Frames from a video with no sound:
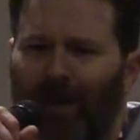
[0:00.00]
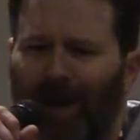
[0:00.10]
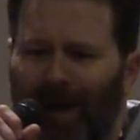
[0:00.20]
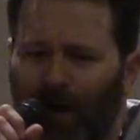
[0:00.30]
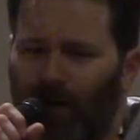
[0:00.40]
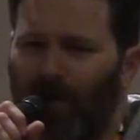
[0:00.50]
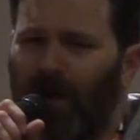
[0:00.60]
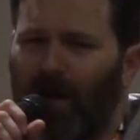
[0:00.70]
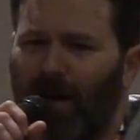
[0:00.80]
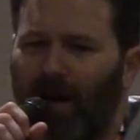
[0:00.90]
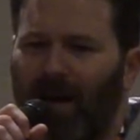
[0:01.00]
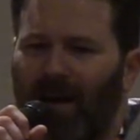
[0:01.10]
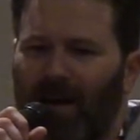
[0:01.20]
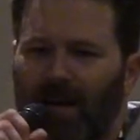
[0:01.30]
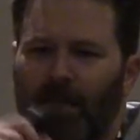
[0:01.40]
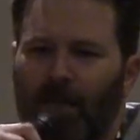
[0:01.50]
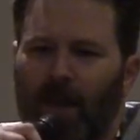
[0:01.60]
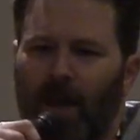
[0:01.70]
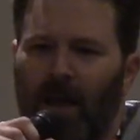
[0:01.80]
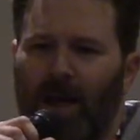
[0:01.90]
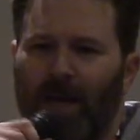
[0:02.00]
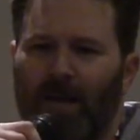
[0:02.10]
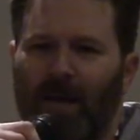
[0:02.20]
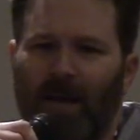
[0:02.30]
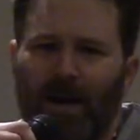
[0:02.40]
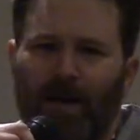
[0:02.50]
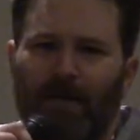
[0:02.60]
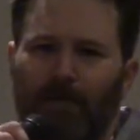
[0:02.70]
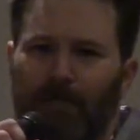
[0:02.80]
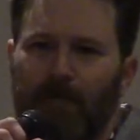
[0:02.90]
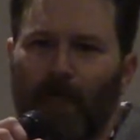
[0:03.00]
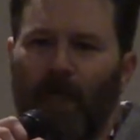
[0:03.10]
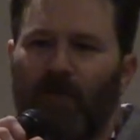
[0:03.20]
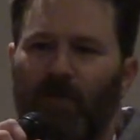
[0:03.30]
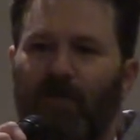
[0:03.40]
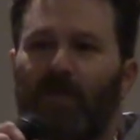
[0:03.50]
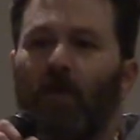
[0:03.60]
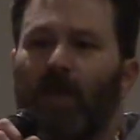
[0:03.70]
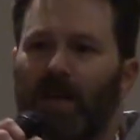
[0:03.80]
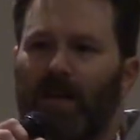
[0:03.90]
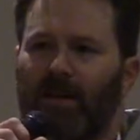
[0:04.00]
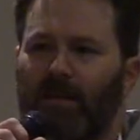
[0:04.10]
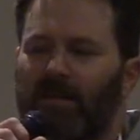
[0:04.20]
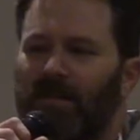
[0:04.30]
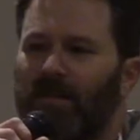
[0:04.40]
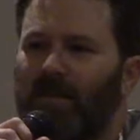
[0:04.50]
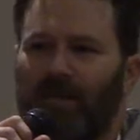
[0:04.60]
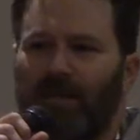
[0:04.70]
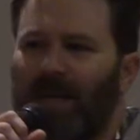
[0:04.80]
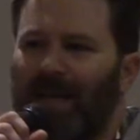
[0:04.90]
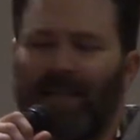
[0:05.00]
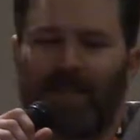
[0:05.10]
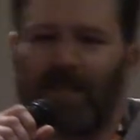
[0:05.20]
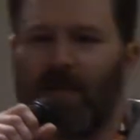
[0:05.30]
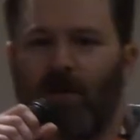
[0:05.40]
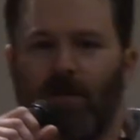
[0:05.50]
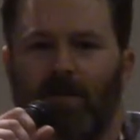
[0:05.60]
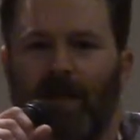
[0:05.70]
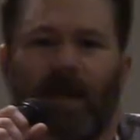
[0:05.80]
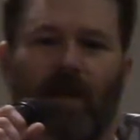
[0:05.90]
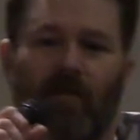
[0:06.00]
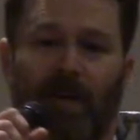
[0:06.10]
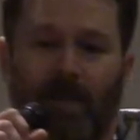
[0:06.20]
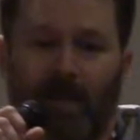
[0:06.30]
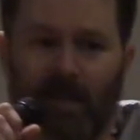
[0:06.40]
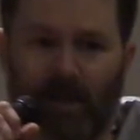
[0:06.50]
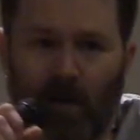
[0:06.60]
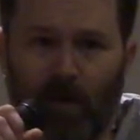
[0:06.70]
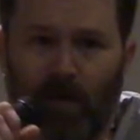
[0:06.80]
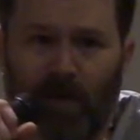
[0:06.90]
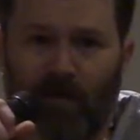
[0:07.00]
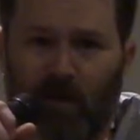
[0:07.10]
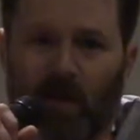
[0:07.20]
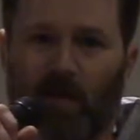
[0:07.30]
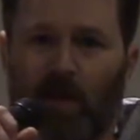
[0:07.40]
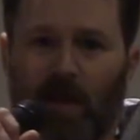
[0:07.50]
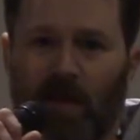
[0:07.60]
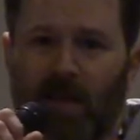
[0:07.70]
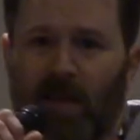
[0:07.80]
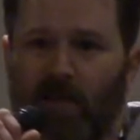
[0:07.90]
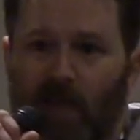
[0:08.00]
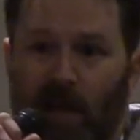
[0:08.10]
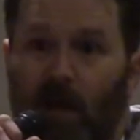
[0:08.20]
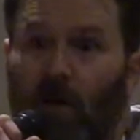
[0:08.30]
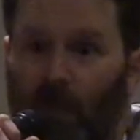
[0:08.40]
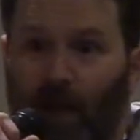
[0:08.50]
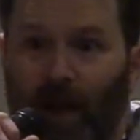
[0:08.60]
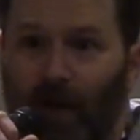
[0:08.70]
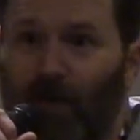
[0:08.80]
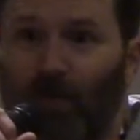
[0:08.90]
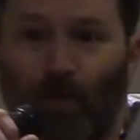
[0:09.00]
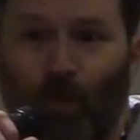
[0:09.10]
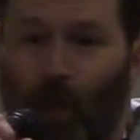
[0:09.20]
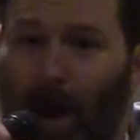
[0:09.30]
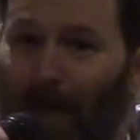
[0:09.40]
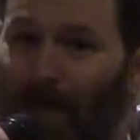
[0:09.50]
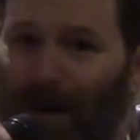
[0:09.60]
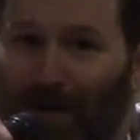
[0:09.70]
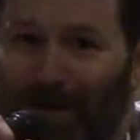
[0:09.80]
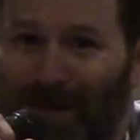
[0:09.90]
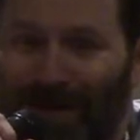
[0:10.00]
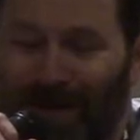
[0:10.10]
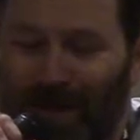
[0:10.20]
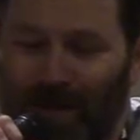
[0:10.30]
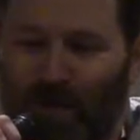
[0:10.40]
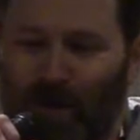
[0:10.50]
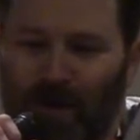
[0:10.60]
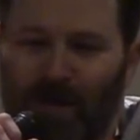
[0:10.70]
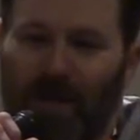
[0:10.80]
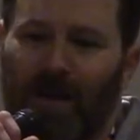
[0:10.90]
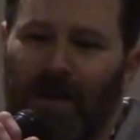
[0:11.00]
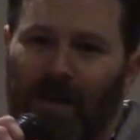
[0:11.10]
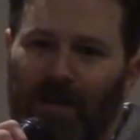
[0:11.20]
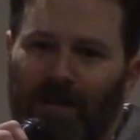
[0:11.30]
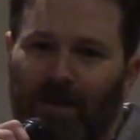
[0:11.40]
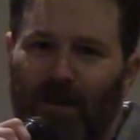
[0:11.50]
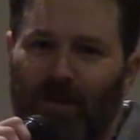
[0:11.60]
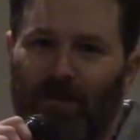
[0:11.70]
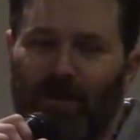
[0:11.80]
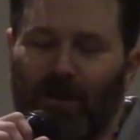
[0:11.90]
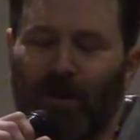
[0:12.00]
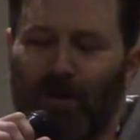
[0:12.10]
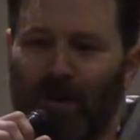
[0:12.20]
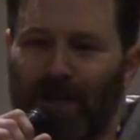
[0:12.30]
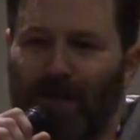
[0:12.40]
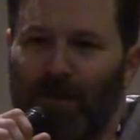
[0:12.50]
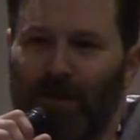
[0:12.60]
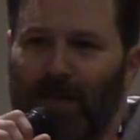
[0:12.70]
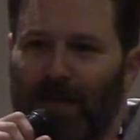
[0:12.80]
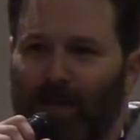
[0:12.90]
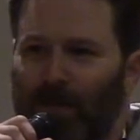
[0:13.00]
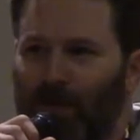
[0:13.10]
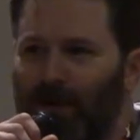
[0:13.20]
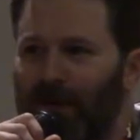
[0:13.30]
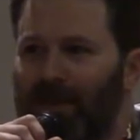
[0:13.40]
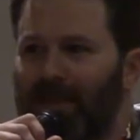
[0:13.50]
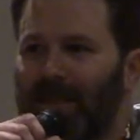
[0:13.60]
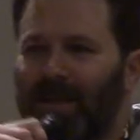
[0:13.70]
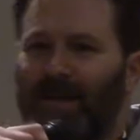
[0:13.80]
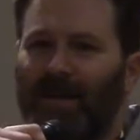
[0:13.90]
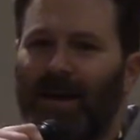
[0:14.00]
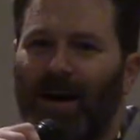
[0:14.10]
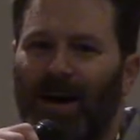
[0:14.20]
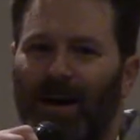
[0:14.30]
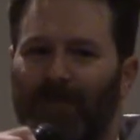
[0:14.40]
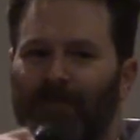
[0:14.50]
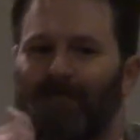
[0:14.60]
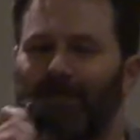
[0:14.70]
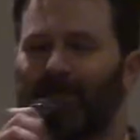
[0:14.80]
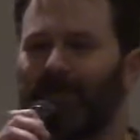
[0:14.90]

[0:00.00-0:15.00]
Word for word: wow, huh? And uh, for a few years, he just didn't know what to make of me until he saw me in my first play. And then he was like, oh, yeah, you're way better at this than sports. So you should, you should keep doing this. Um,